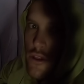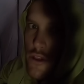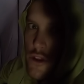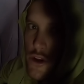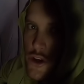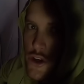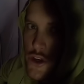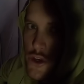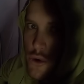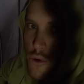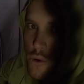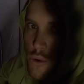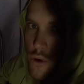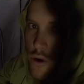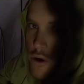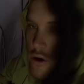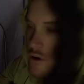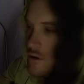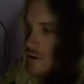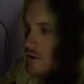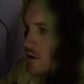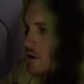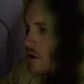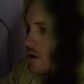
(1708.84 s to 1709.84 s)
the
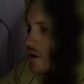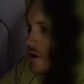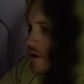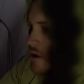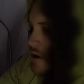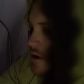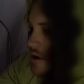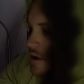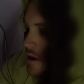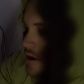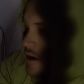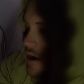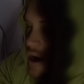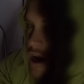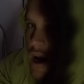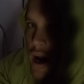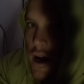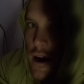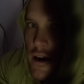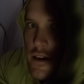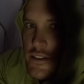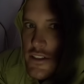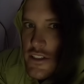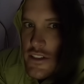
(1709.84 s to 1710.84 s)
door,
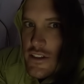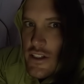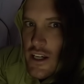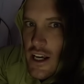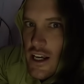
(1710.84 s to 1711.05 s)
uh, as you